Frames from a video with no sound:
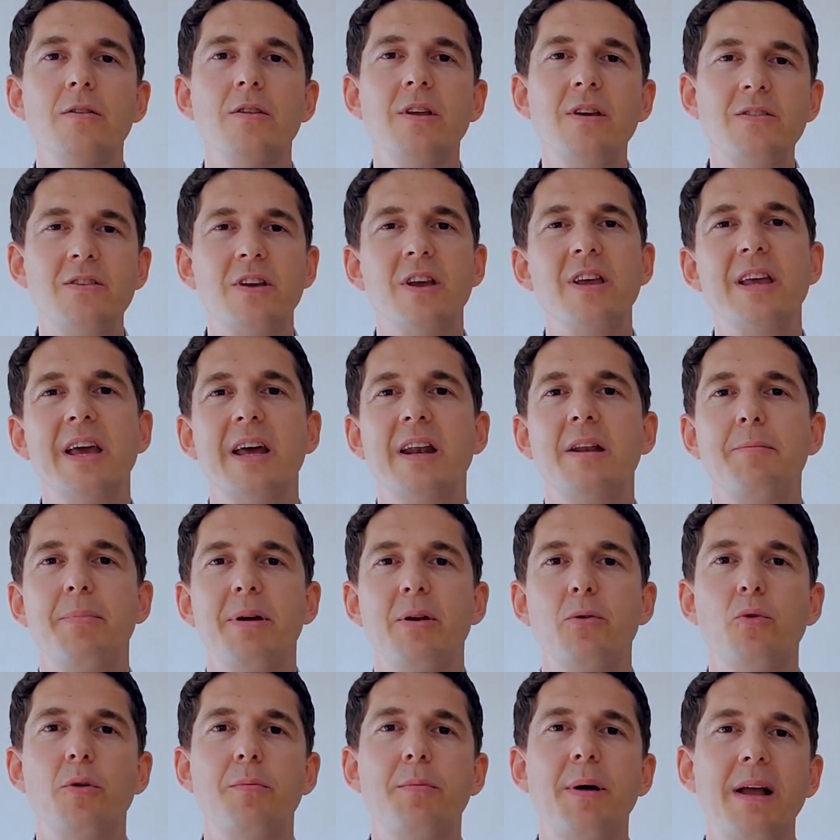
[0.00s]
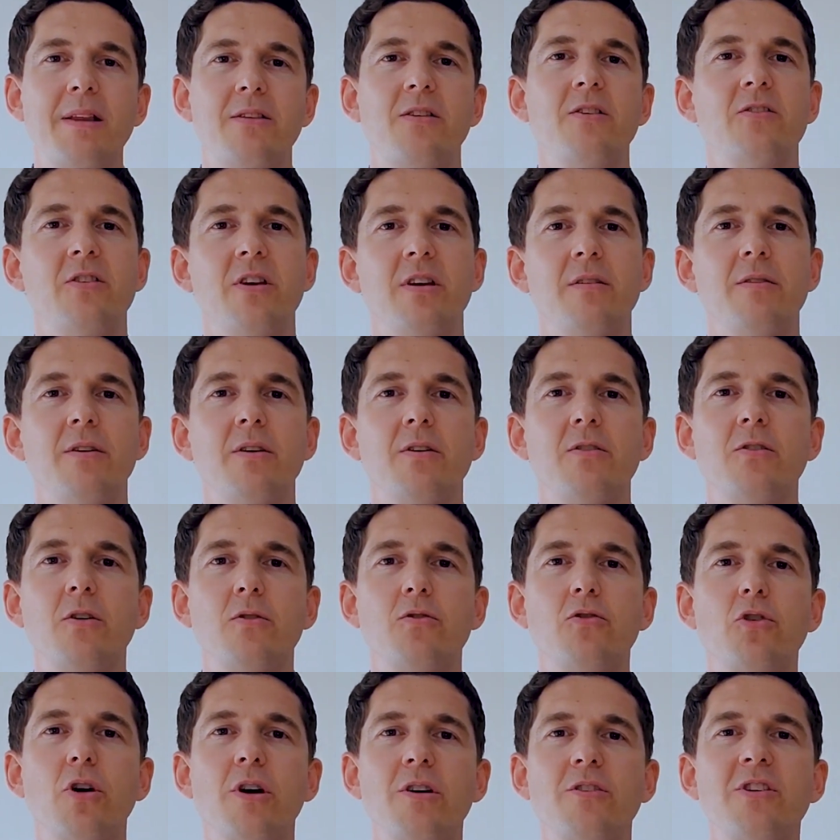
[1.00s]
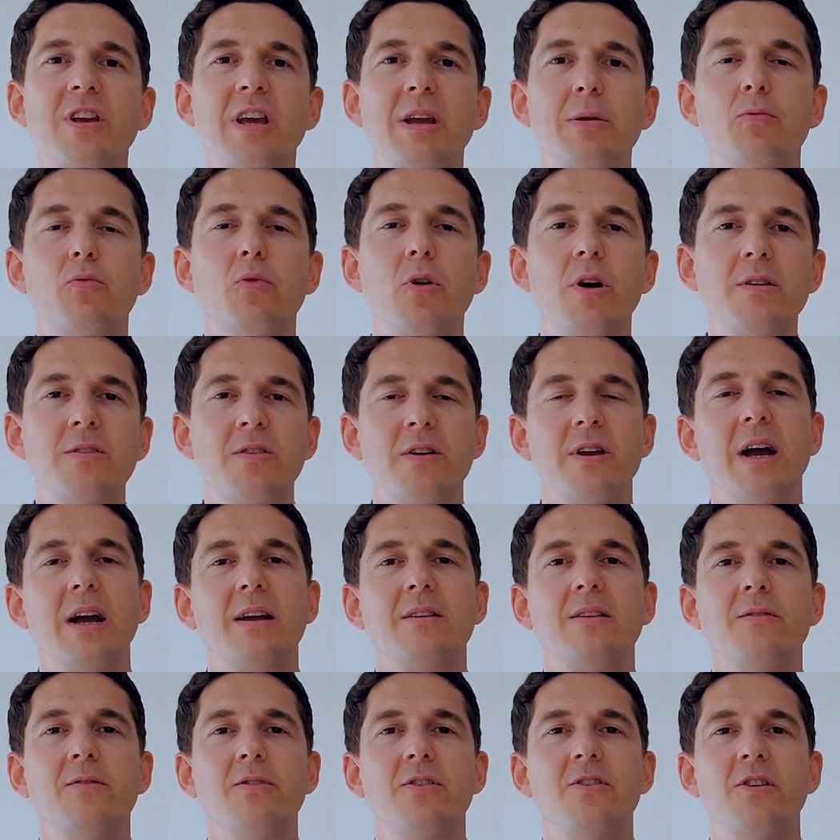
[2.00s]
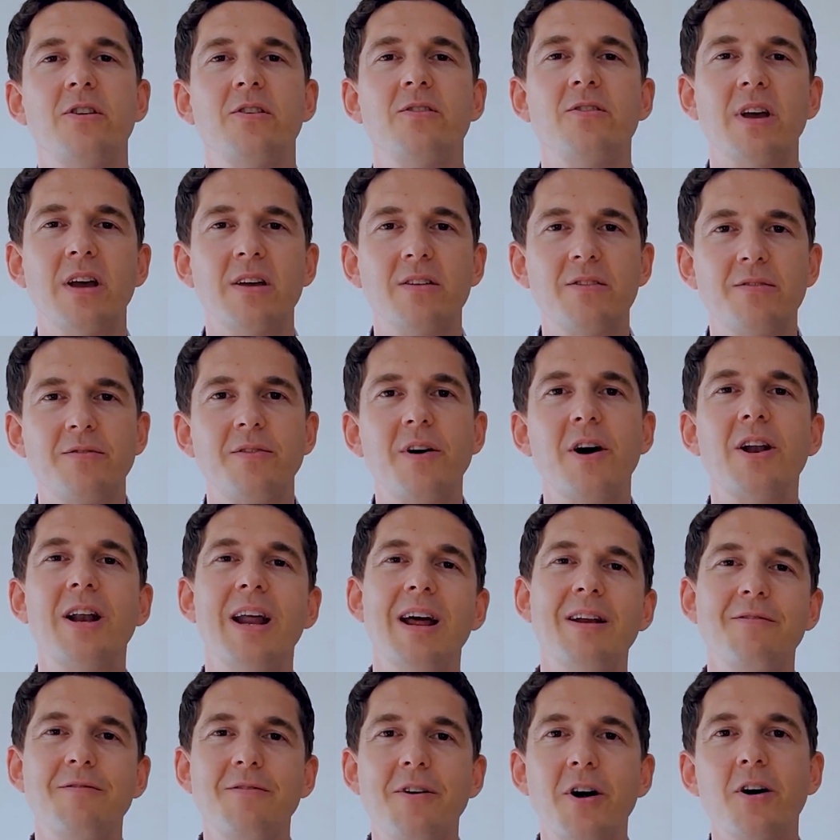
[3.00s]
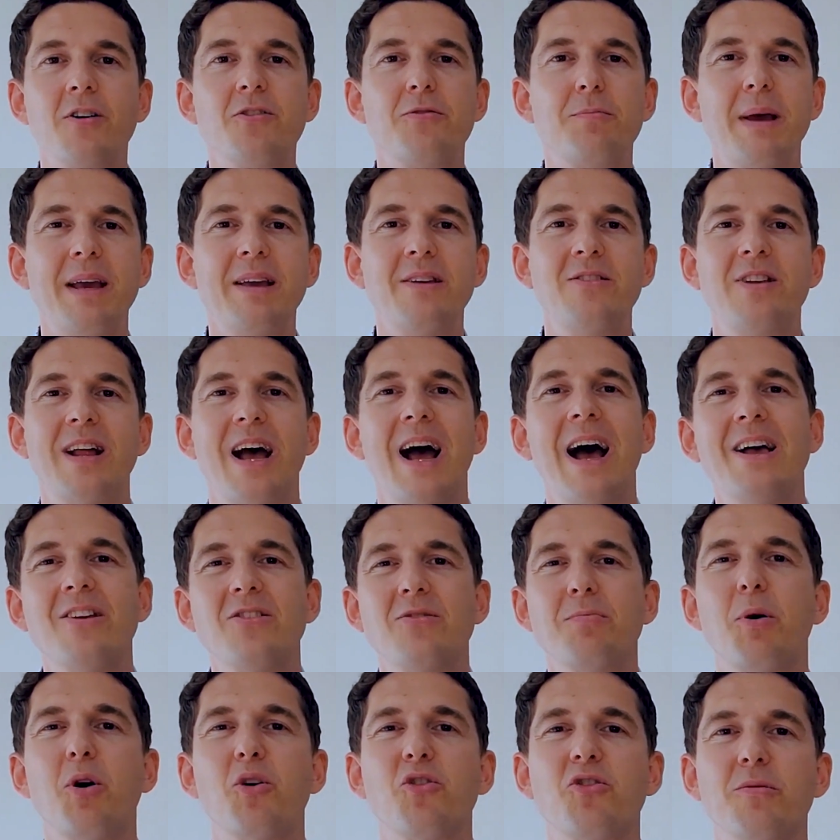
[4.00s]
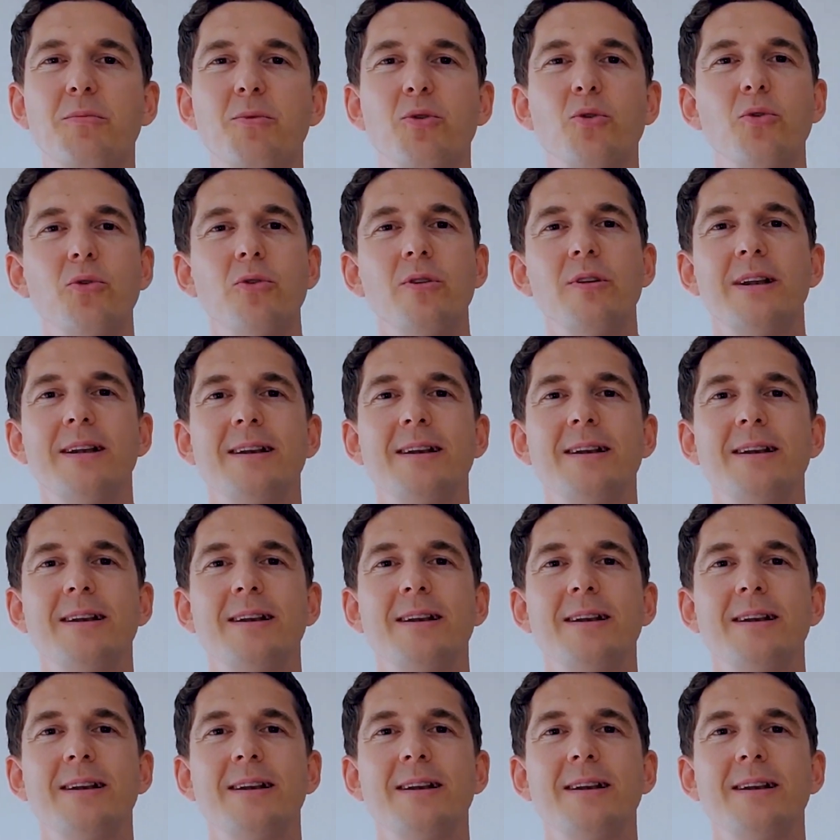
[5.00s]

This can get a bit repetitive, so try to keep writing activities as fun and fast-paced as possible.